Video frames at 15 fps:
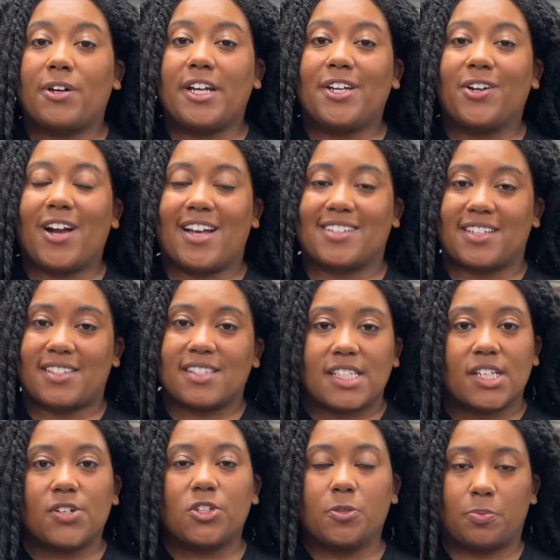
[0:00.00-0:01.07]
heater has a
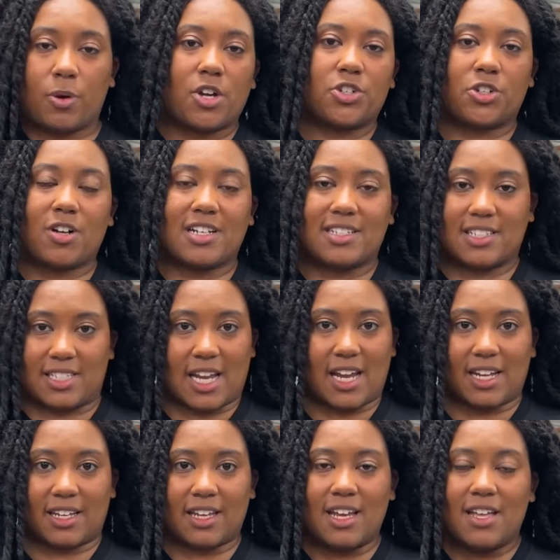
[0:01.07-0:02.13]
sealed, pressurized
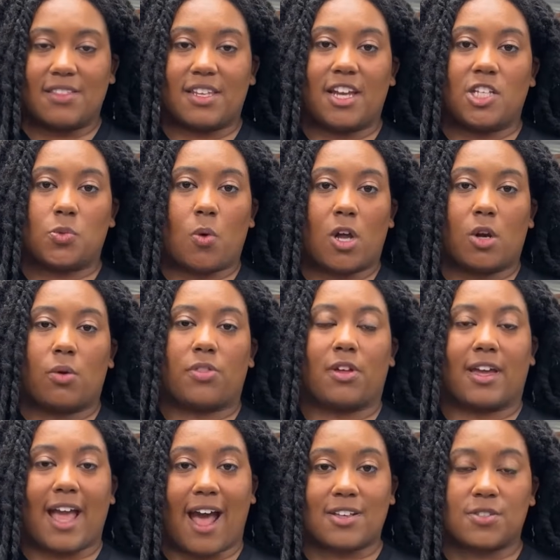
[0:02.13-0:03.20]
tank that heats water with
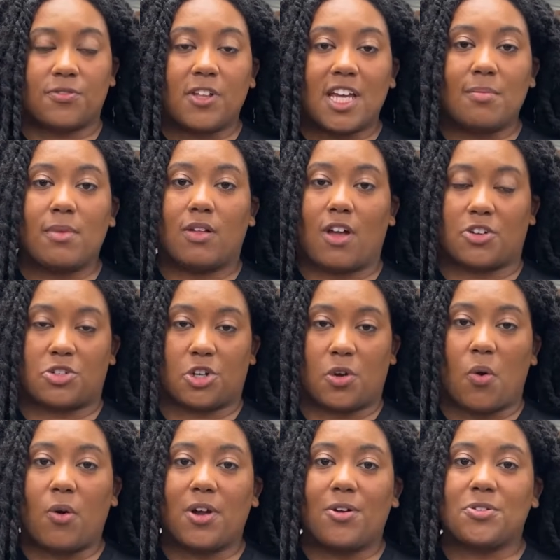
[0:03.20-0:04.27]
a gas flame, electric
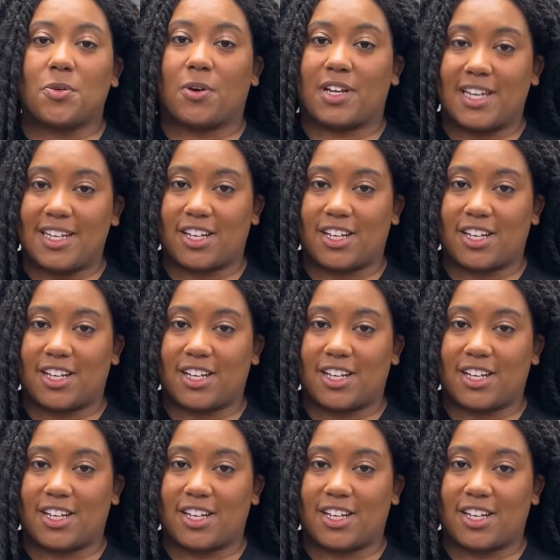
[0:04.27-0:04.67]
coils, or a heat